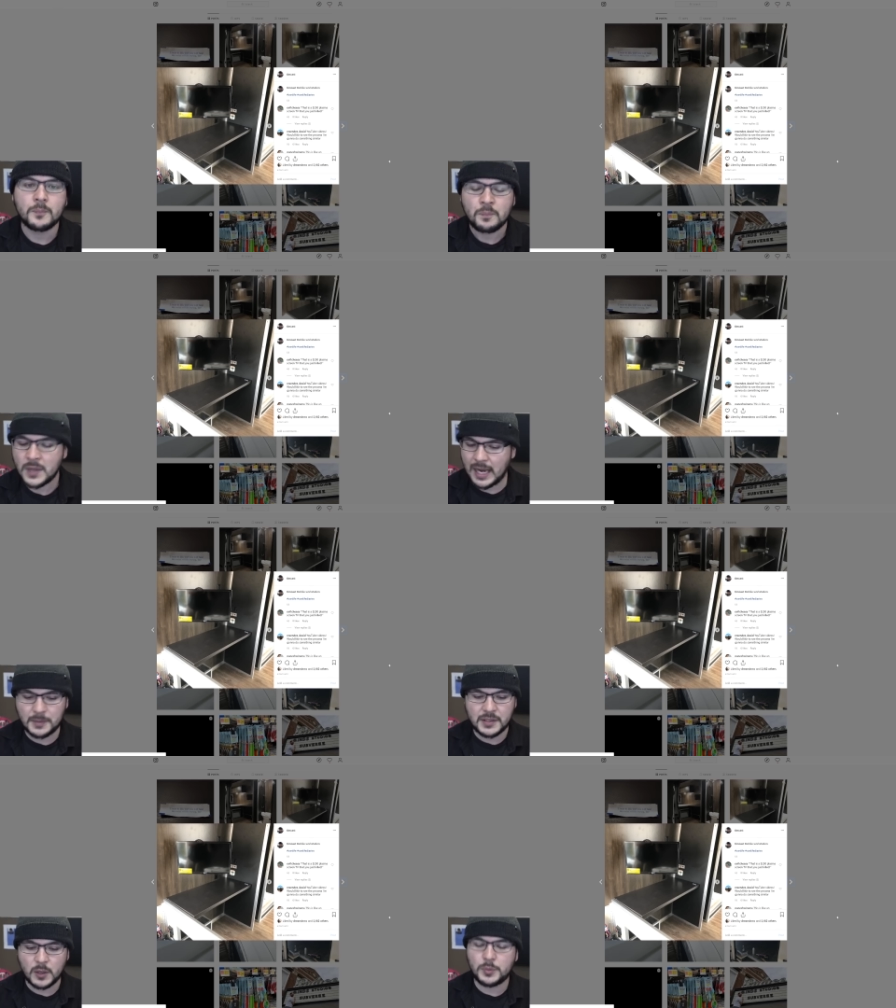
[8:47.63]
And I'm
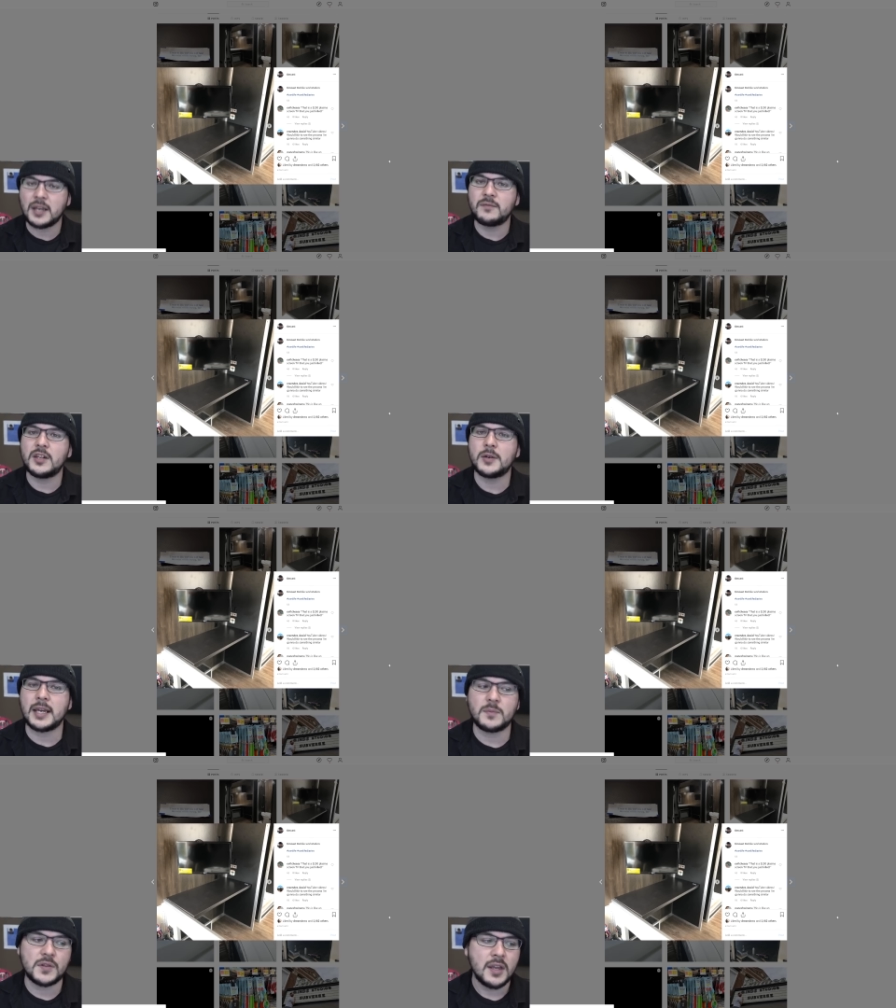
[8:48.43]
sitting there playing video
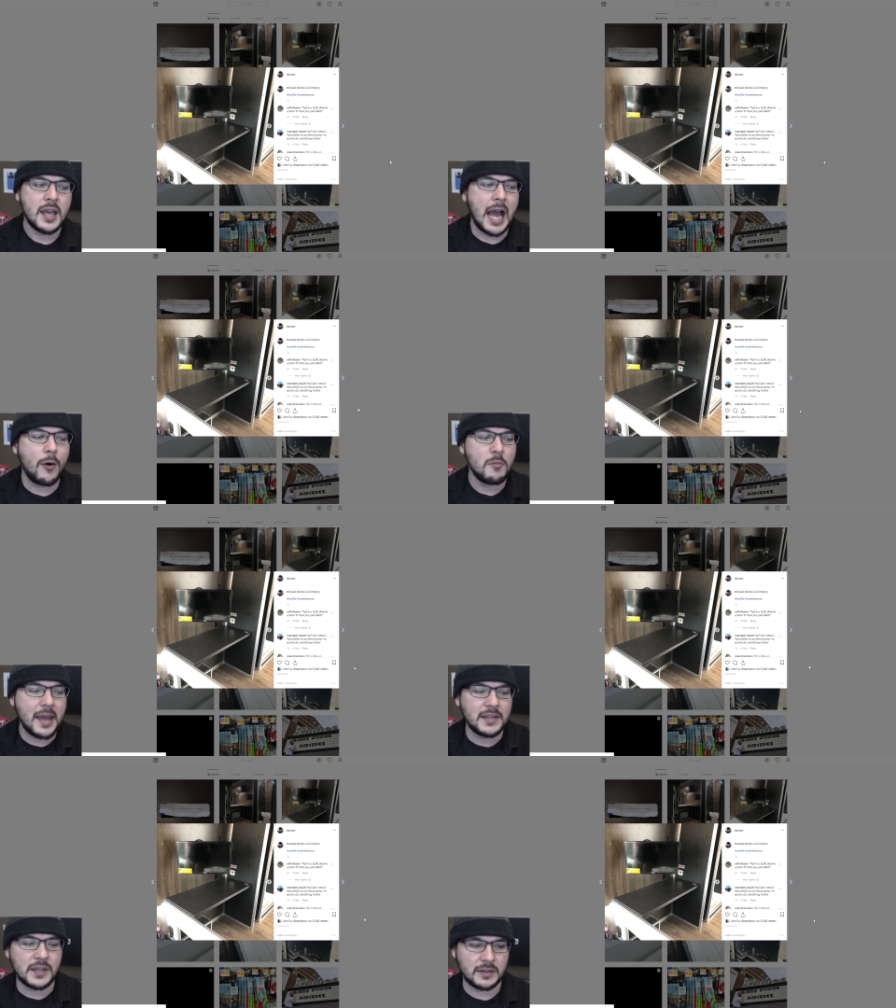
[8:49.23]
games. How
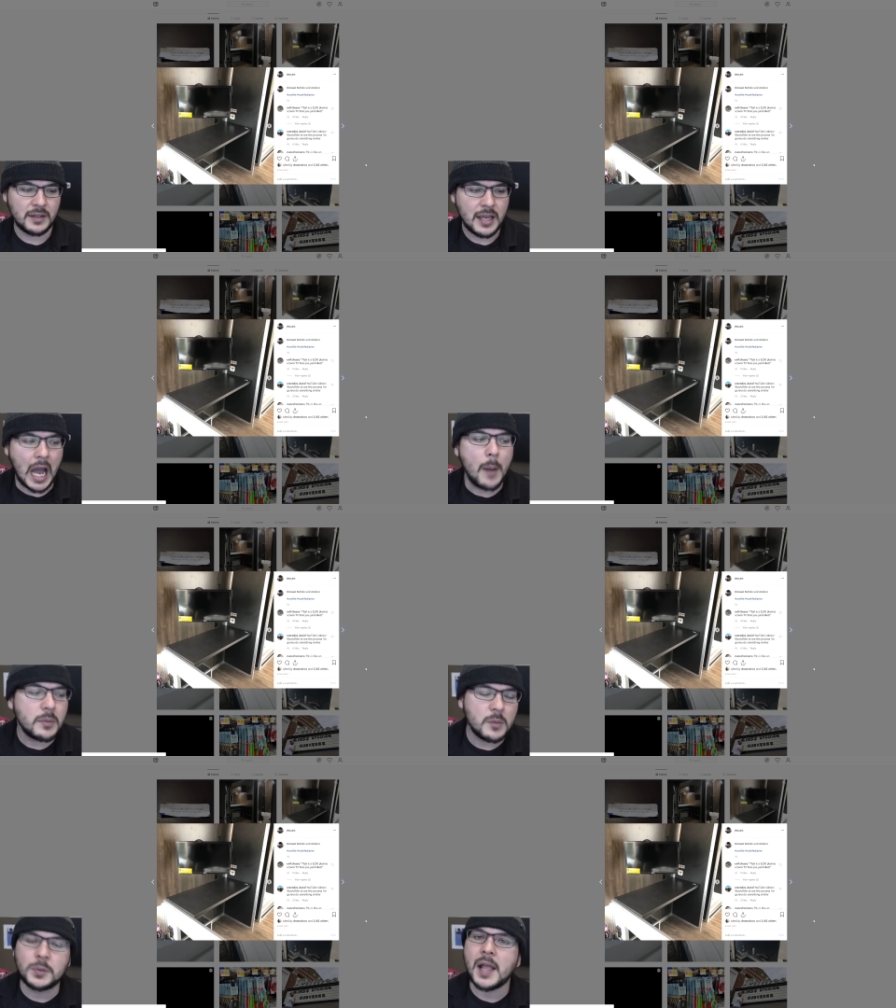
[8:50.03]
amazing. I'm going
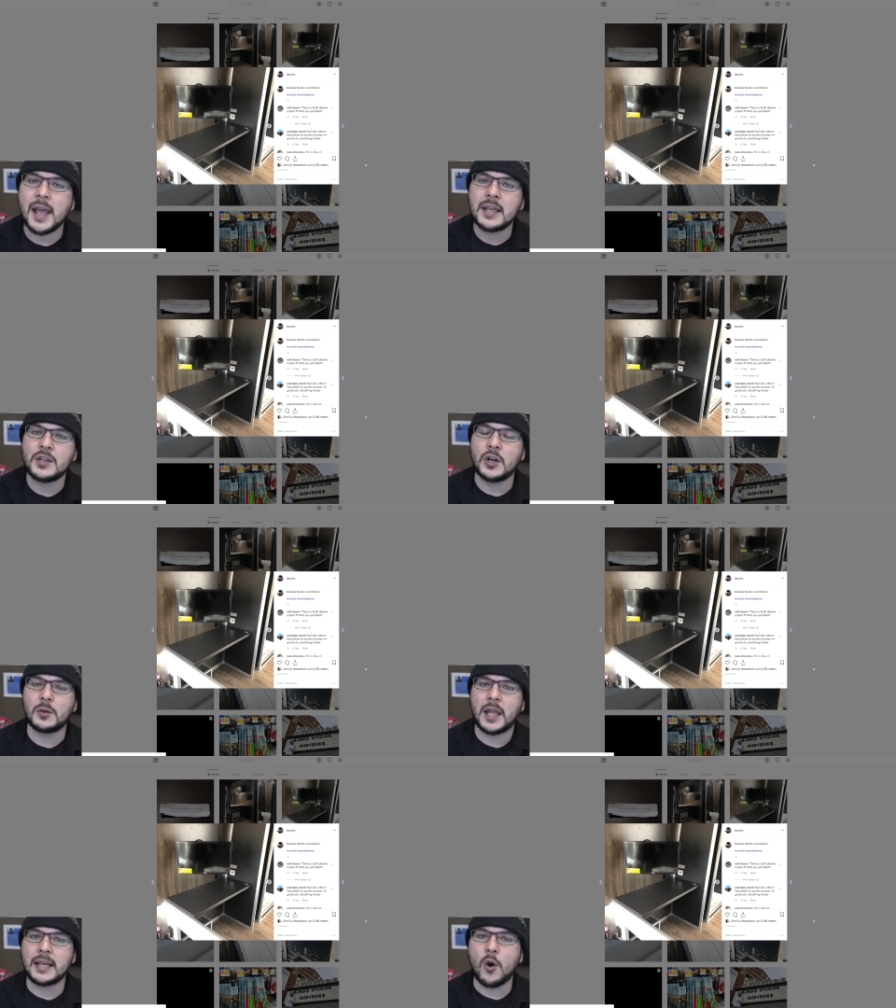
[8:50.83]
to be playing, you know,
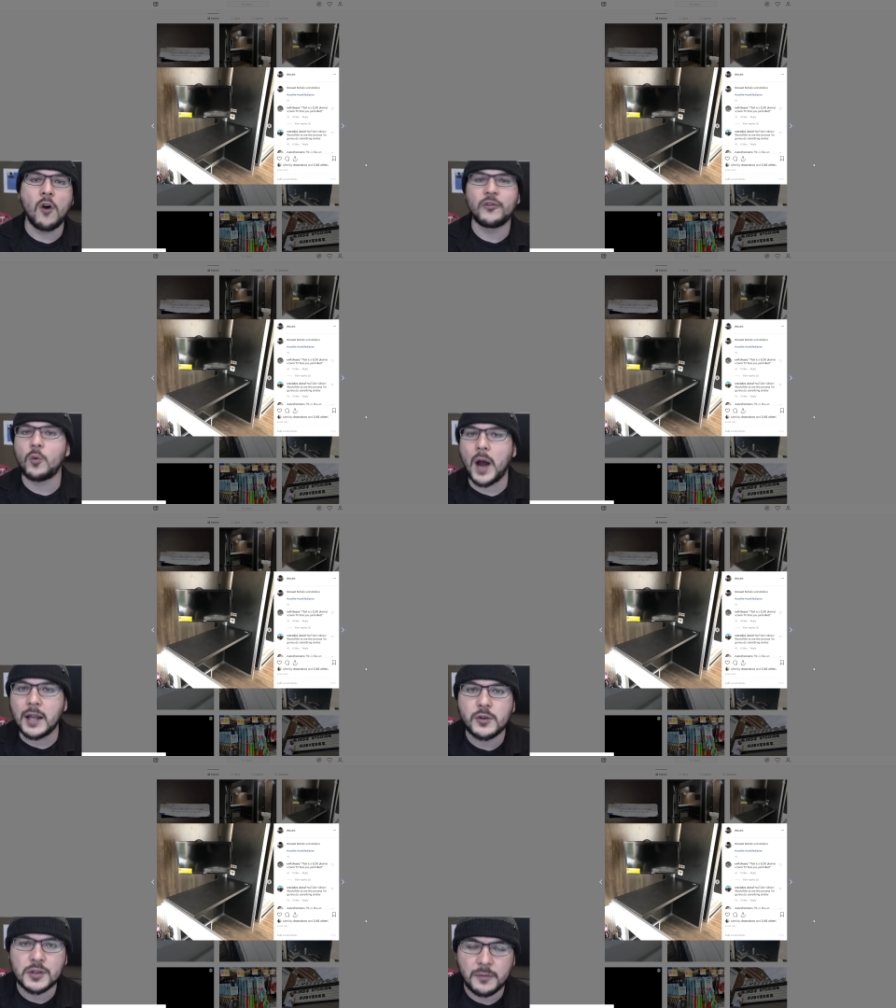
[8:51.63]
like
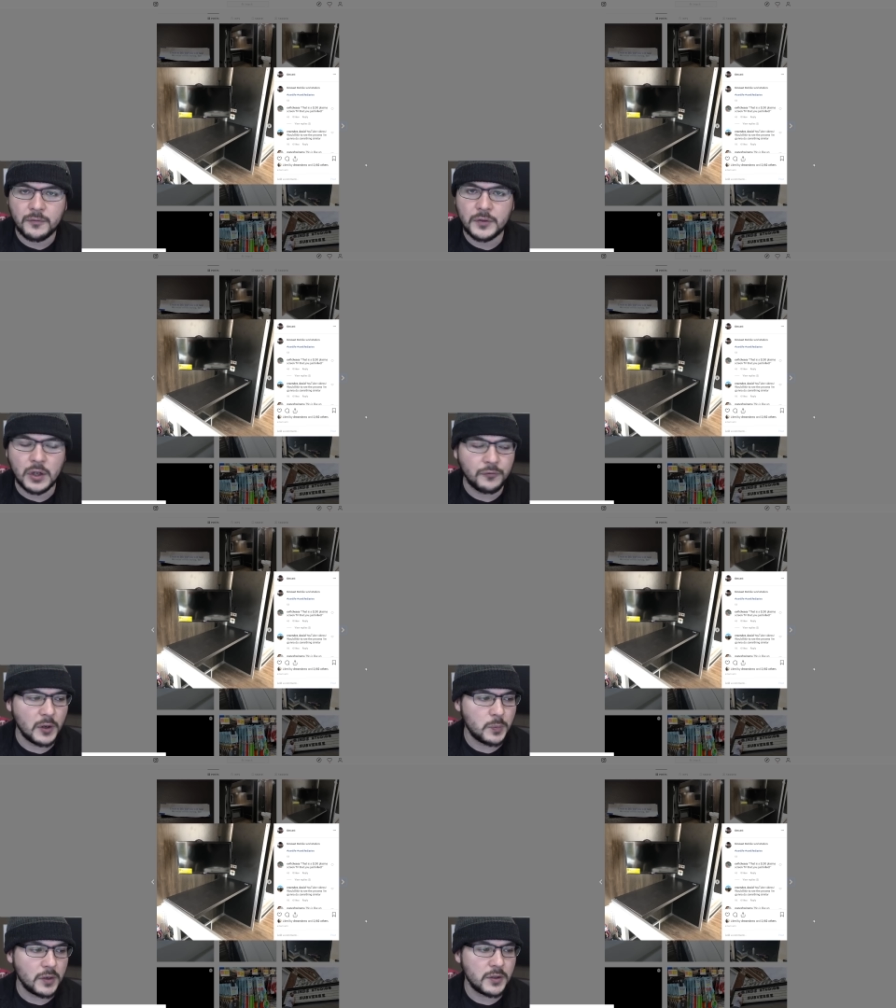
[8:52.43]
Overwatch or some, you know,
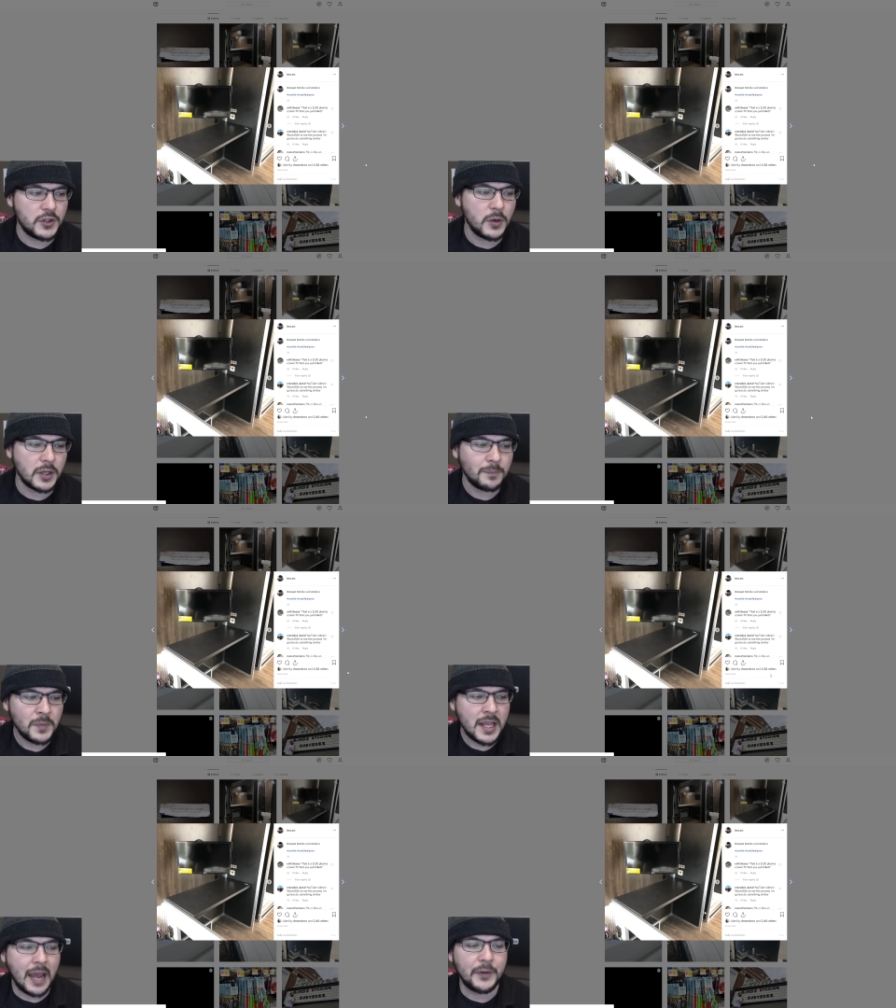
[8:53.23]
first-person shooter,
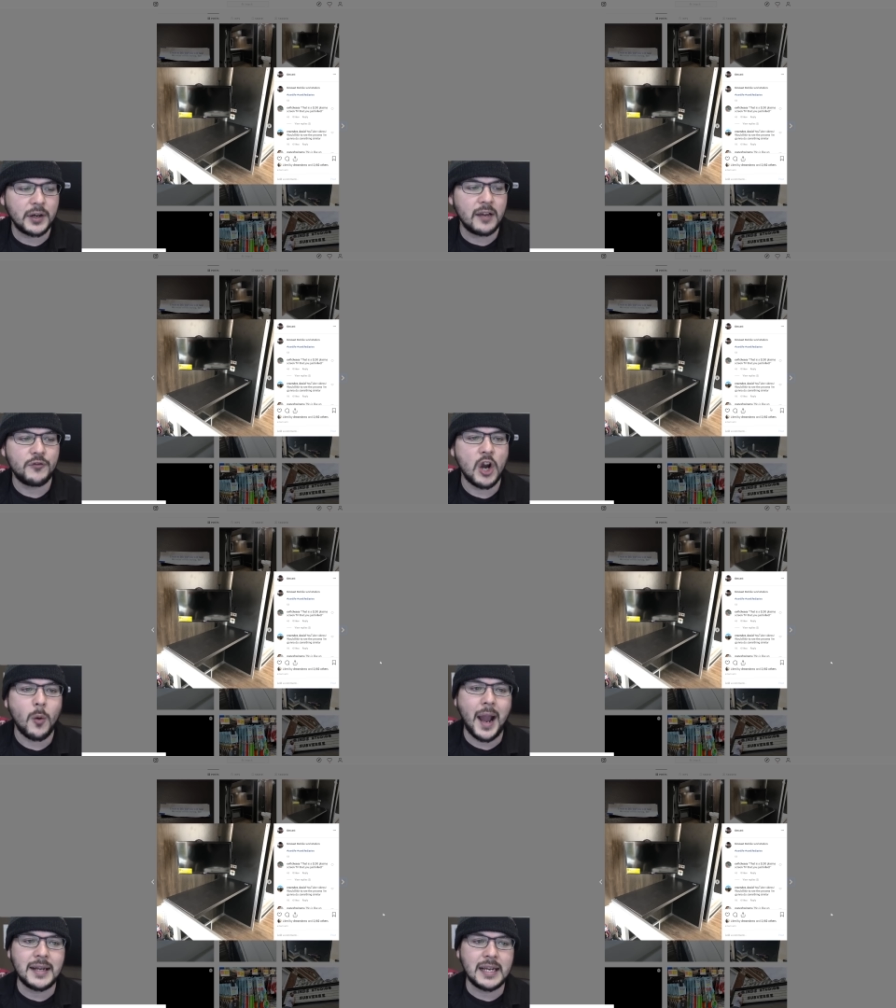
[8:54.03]
and they're going to have no
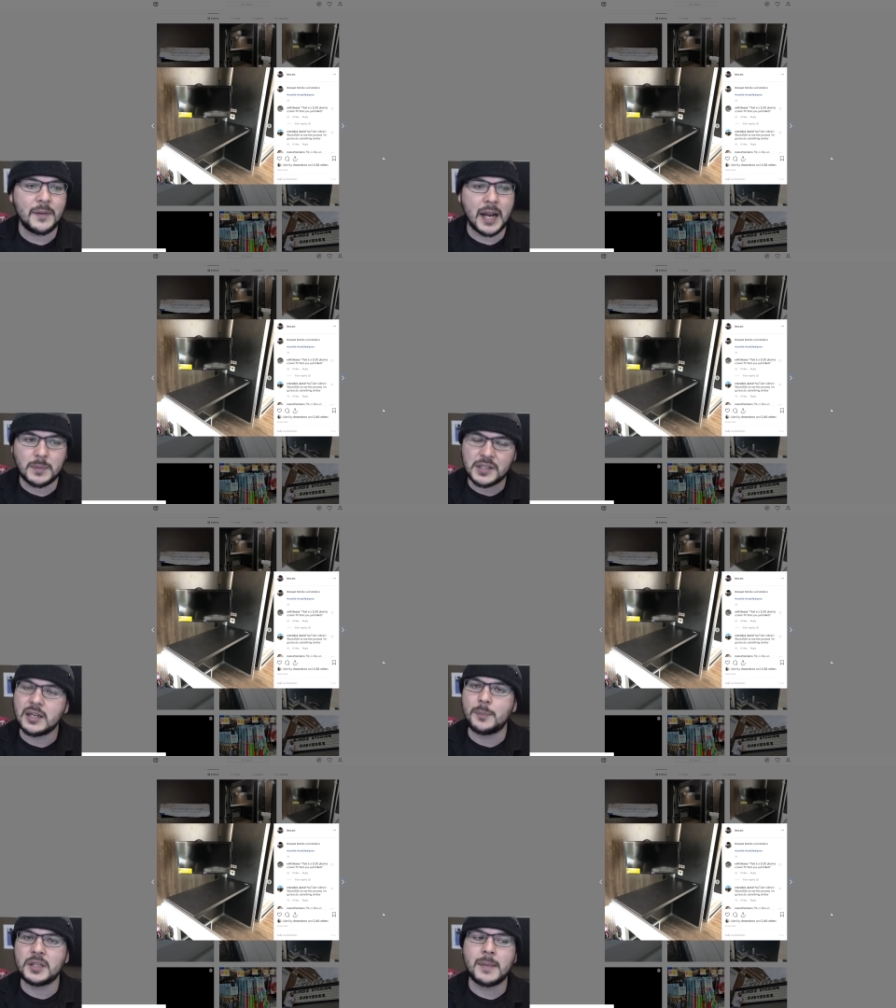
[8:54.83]
idea that I'm sitting
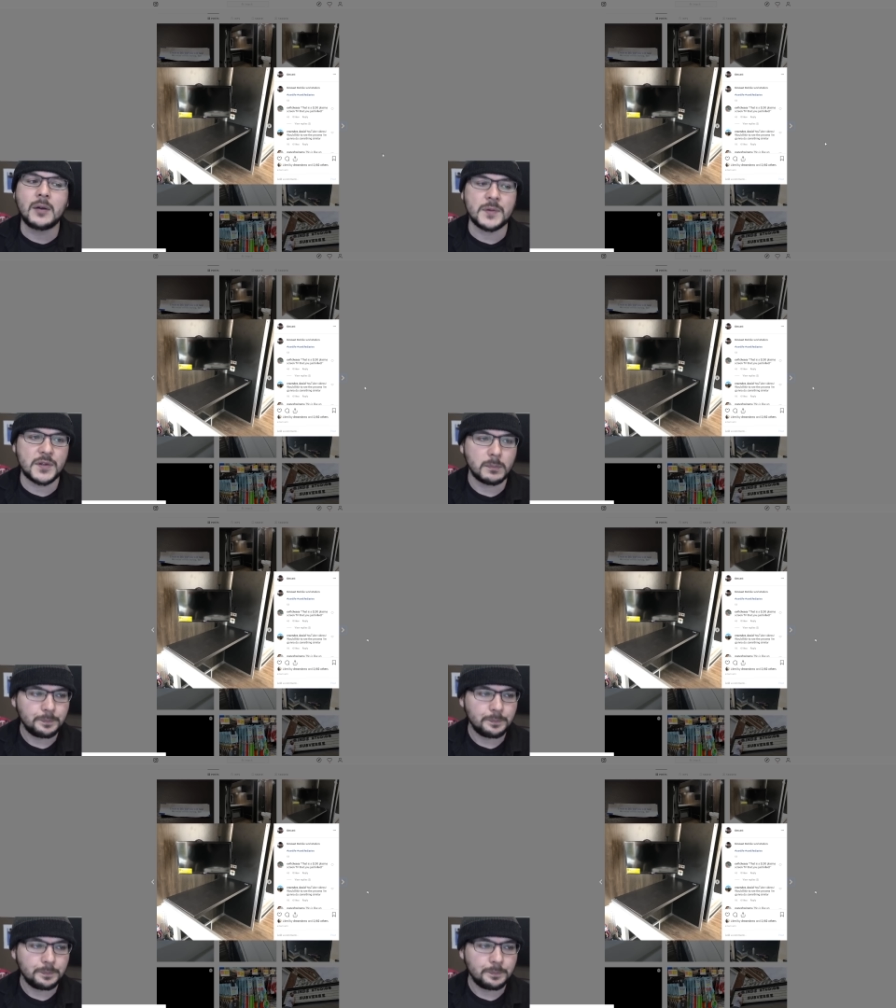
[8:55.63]
up in the mountains.